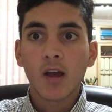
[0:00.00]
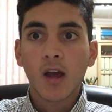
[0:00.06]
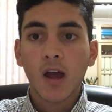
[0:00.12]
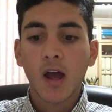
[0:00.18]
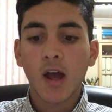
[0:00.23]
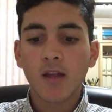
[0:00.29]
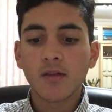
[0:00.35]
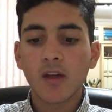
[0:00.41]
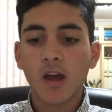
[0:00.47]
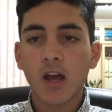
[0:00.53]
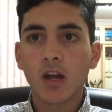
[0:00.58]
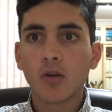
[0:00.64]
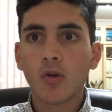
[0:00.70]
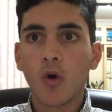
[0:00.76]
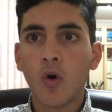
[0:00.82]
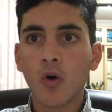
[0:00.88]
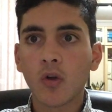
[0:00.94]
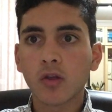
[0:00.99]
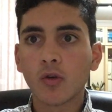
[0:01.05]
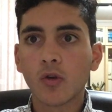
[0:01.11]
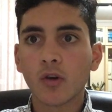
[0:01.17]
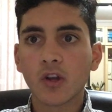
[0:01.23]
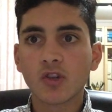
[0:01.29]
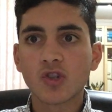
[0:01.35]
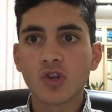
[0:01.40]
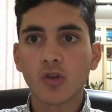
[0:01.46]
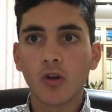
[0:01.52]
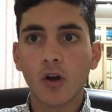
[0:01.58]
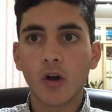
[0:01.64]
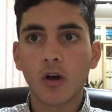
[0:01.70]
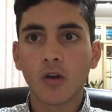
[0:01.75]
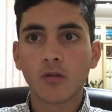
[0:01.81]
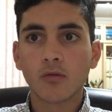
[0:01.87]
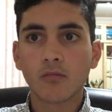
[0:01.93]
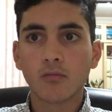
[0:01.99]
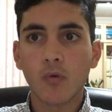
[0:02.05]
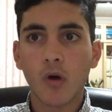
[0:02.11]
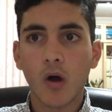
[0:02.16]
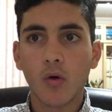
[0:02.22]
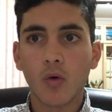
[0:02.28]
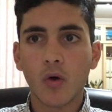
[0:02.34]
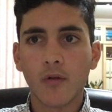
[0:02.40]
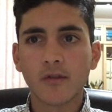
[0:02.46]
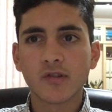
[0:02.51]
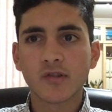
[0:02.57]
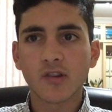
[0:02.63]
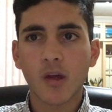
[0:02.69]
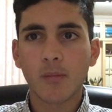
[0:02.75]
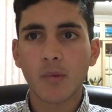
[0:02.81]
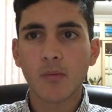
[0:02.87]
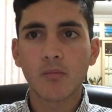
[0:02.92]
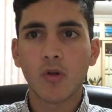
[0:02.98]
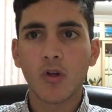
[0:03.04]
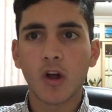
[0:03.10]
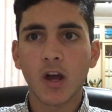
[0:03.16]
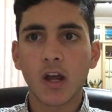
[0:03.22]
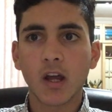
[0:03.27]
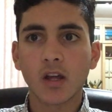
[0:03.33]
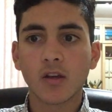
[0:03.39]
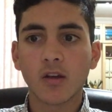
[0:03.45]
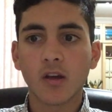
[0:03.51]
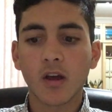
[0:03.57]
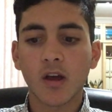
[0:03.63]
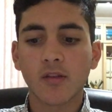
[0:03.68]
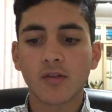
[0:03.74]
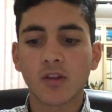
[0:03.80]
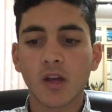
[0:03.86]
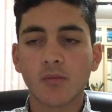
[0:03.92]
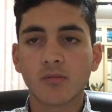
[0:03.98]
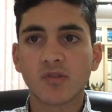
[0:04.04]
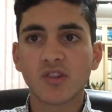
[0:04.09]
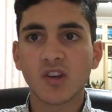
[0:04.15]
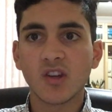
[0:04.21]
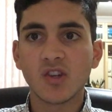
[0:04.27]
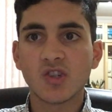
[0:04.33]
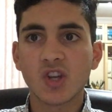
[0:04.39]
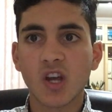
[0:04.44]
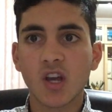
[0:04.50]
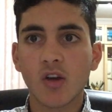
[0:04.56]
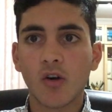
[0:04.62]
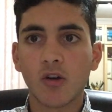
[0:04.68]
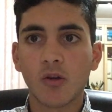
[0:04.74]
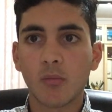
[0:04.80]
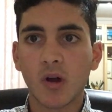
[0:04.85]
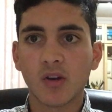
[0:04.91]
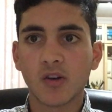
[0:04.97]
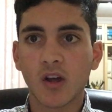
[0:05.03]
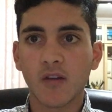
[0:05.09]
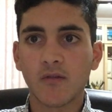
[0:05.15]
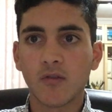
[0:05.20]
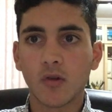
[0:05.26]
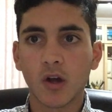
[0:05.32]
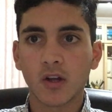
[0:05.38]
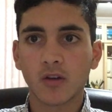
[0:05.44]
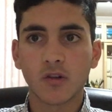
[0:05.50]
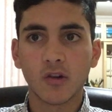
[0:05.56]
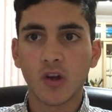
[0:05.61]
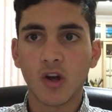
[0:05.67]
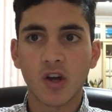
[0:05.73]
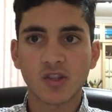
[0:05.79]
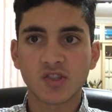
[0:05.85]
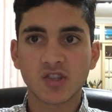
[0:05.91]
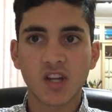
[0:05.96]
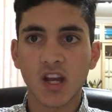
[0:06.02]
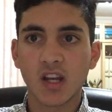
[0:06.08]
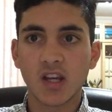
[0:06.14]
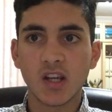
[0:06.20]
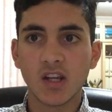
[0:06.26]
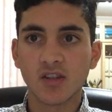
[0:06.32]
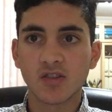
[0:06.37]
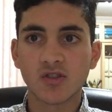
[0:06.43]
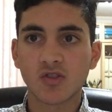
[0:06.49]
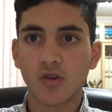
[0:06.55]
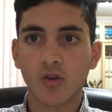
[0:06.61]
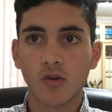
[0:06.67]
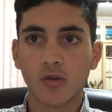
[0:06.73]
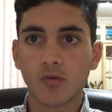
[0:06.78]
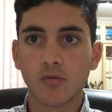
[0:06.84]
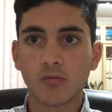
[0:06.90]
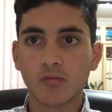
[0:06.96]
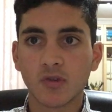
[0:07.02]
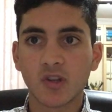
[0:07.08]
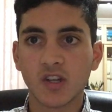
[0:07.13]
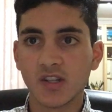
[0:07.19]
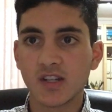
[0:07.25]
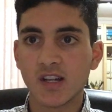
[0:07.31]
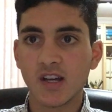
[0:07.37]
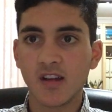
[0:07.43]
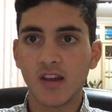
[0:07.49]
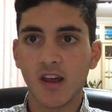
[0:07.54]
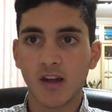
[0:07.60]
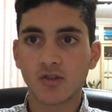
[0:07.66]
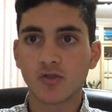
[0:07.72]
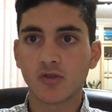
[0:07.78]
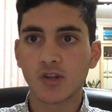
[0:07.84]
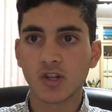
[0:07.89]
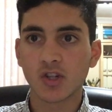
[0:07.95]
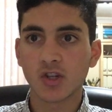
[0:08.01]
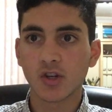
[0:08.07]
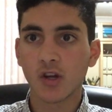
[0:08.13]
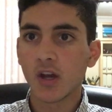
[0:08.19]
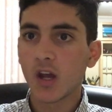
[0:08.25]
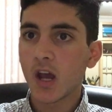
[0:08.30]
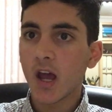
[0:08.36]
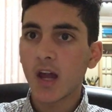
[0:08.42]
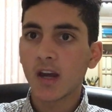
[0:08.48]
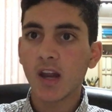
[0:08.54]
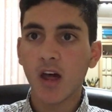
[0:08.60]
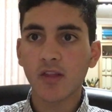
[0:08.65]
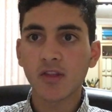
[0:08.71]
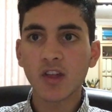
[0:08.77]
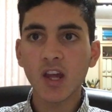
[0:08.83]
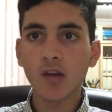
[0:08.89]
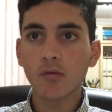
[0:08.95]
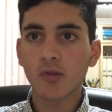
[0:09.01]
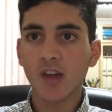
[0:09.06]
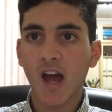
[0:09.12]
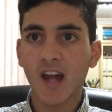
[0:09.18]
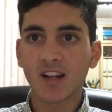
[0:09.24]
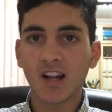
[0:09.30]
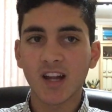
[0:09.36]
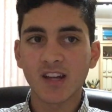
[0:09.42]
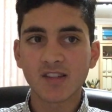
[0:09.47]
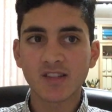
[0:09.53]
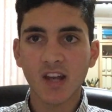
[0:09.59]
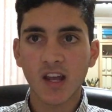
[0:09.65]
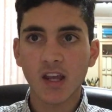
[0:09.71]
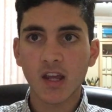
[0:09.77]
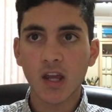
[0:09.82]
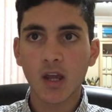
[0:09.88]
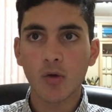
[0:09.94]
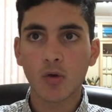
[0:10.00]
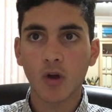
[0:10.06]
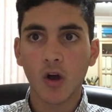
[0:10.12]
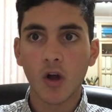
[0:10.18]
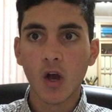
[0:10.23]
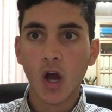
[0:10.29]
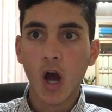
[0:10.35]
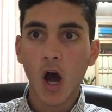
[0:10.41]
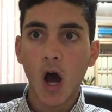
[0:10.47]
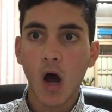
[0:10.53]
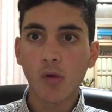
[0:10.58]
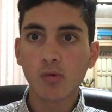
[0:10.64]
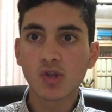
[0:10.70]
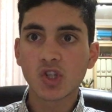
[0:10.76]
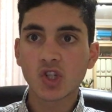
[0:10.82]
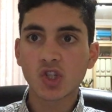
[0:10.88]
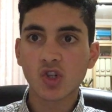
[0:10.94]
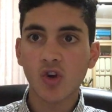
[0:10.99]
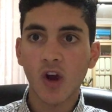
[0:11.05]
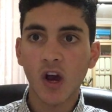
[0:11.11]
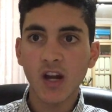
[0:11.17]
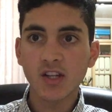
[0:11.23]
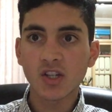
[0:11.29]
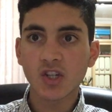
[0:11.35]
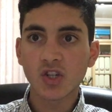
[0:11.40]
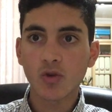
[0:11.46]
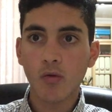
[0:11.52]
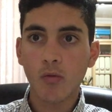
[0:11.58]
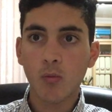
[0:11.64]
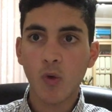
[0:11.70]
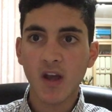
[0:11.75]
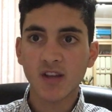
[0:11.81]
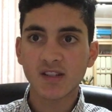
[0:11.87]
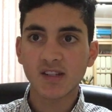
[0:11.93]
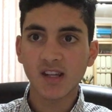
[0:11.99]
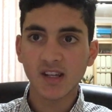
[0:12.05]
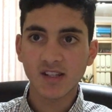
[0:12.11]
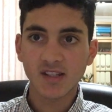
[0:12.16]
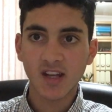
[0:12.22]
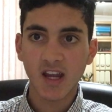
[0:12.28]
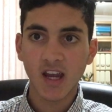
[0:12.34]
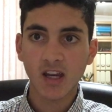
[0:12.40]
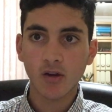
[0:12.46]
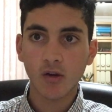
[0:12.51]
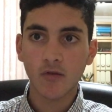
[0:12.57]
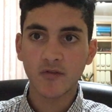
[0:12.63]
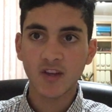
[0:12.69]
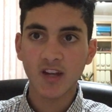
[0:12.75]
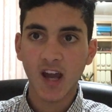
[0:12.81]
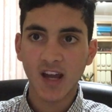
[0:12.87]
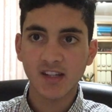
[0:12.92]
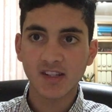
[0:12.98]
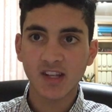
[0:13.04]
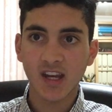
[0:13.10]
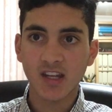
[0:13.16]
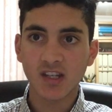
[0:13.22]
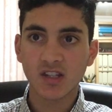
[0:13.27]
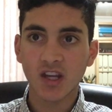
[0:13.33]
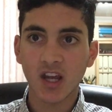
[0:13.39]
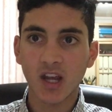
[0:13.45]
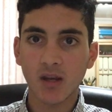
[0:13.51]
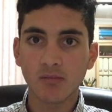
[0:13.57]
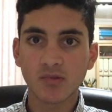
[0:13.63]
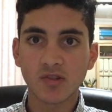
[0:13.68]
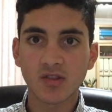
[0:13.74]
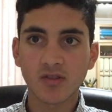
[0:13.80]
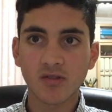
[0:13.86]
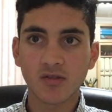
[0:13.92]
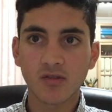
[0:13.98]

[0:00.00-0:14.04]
And then Hawthorn and Geelong, well, obviously they've been playing at the MCG on a Monday for like the last 10 years, so continue that tradition. Now, the thing with Adelaide St Kilda, I was trying to do it where 16 of the 18 teams,